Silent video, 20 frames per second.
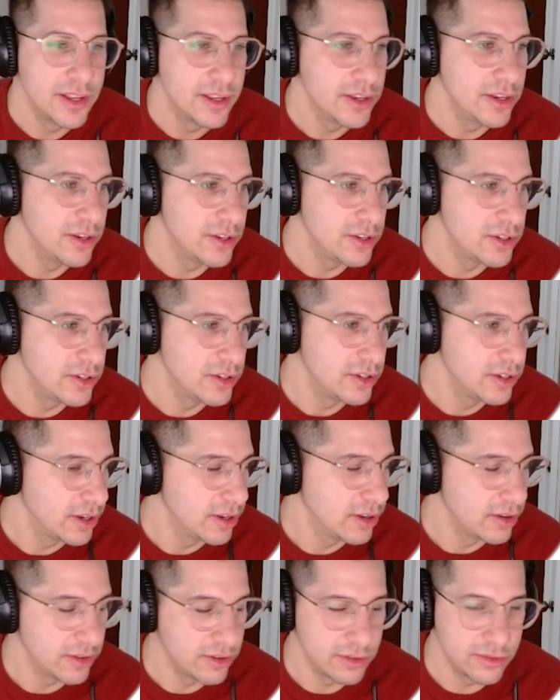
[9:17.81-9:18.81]
you you
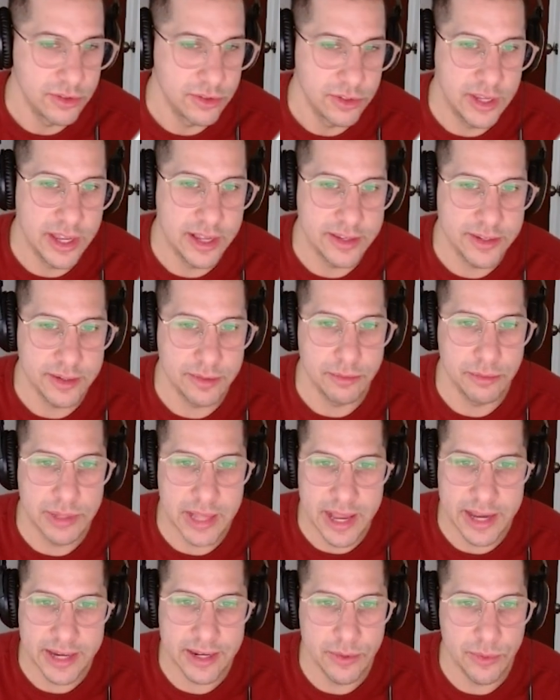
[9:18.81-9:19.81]
know you get some
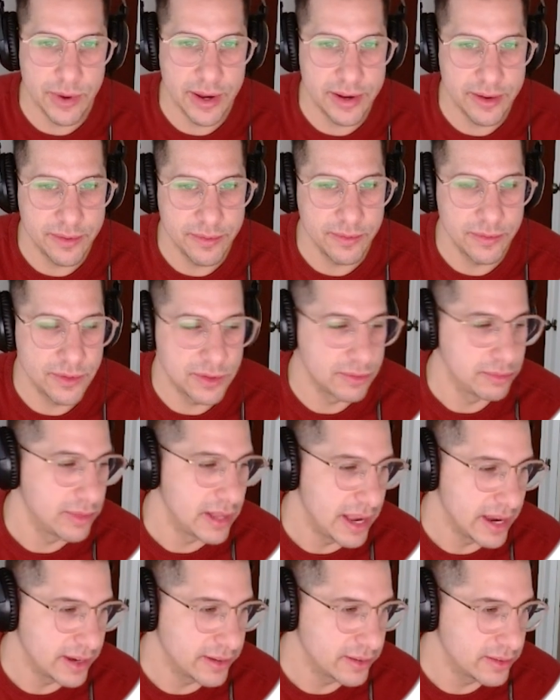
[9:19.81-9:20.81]
black and white, some
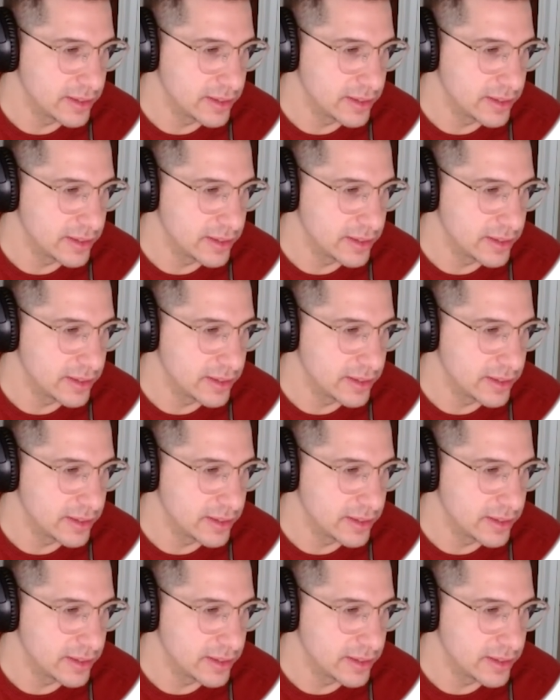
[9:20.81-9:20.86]
black